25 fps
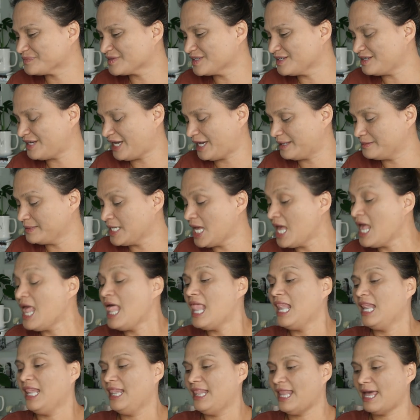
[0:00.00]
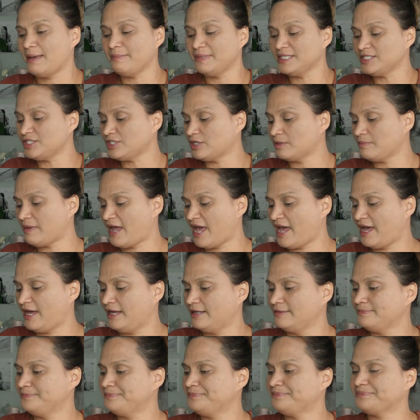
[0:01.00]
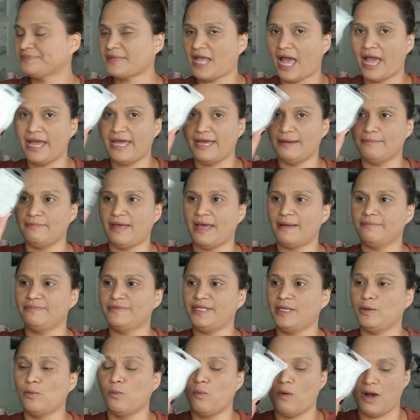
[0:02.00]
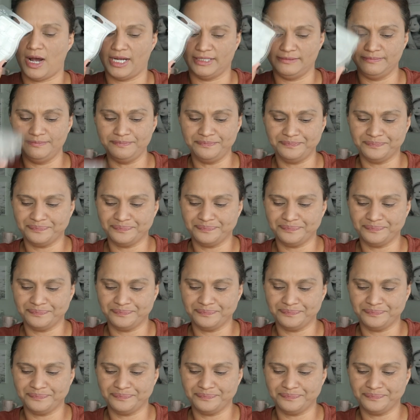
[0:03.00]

Okay, lemon sorbet. I am empty one.